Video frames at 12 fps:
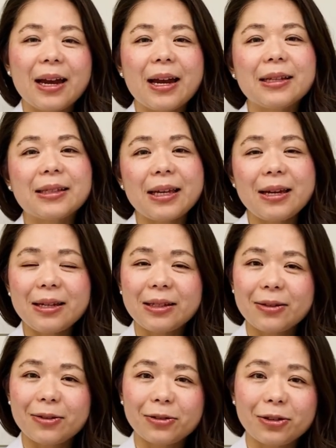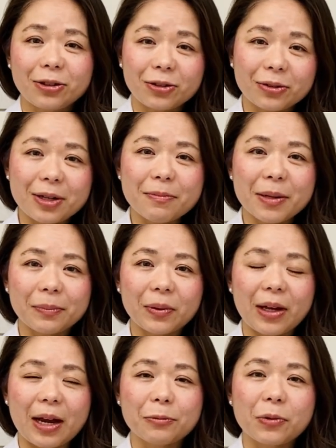it's easier to treatment
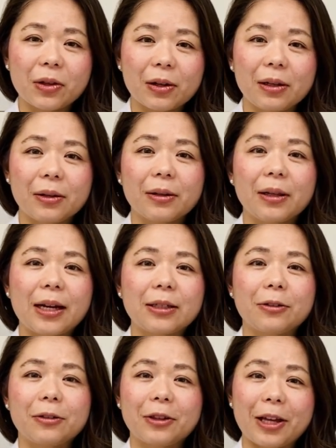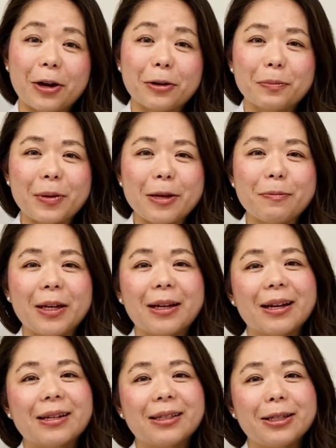plan with clear aligner therapy
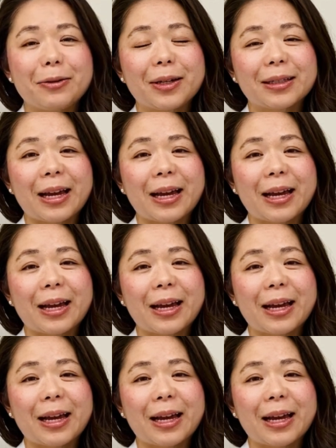because you can